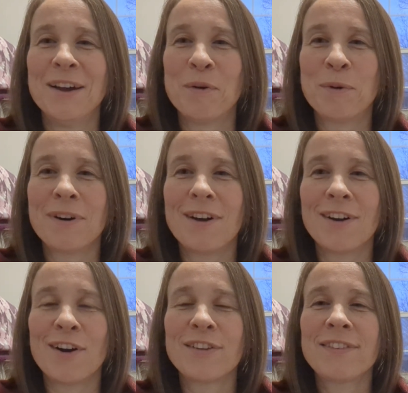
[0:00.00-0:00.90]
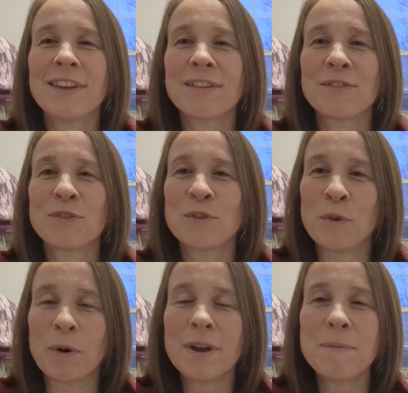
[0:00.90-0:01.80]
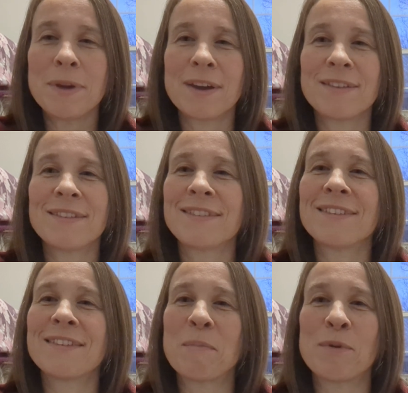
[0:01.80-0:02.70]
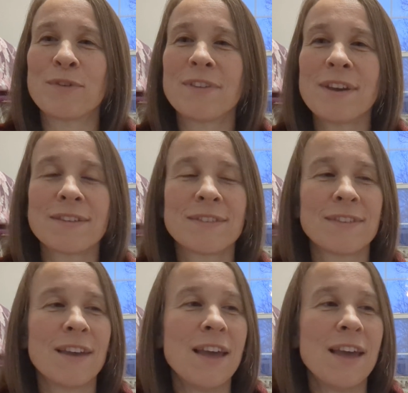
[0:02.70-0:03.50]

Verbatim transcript: We're on our sixth story because it's December 6th,